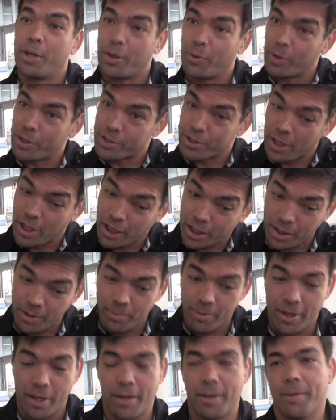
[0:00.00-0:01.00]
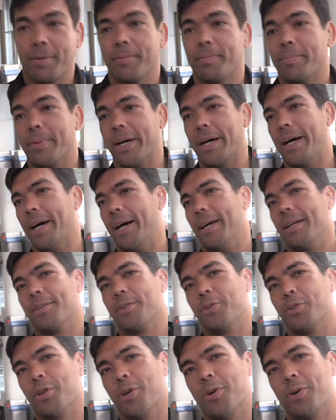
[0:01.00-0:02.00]
He was lucky,
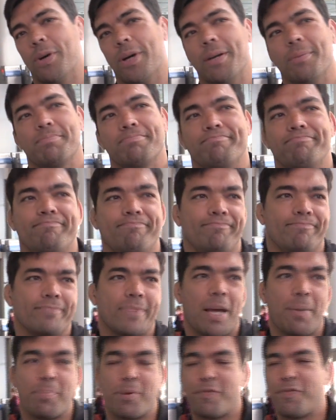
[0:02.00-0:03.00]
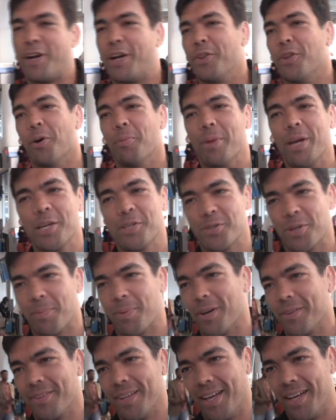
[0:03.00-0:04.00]
yeah. I prefer no mention
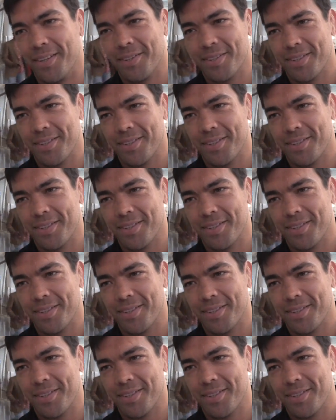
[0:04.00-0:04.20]
about that.